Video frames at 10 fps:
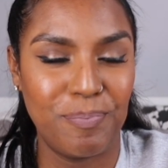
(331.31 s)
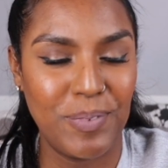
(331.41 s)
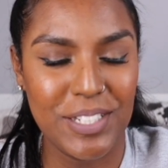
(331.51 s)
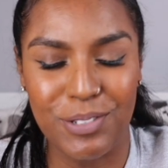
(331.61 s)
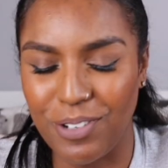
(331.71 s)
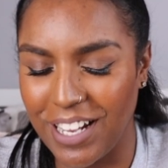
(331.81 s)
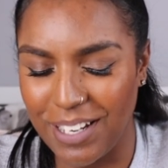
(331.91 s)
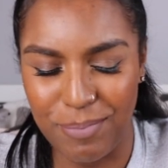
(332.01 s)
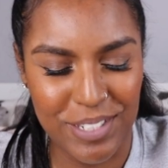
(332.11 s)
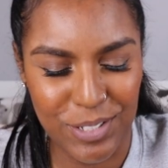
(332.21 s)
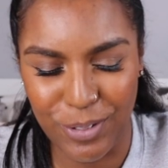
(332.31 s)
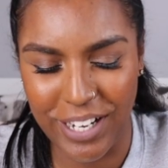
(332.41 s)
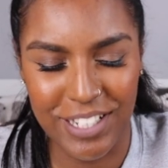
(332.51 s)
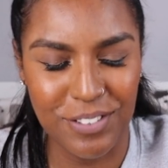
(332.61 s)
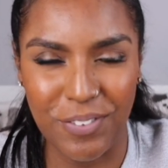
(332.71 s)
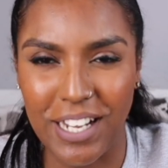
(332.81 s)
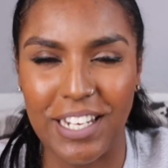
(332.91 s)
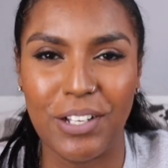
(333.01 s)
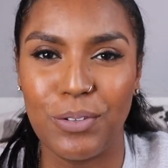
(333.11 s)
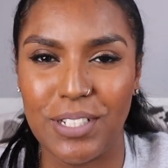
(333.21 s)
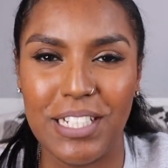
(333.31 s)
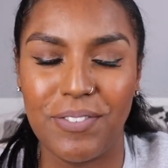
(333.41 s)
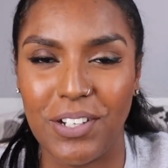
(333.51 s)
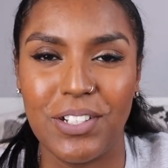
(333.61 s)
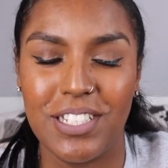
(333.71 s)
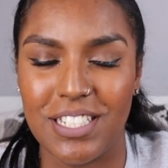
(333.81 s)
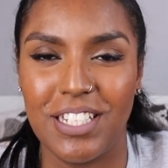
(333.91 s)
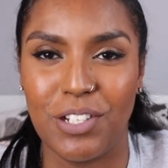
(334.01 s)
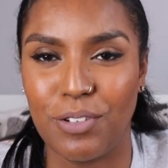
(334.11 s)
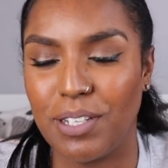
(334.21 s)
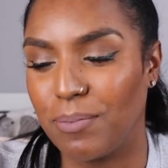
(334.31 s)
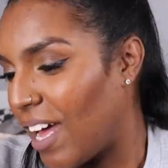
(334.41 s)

to find a good leave-in conditioning cream.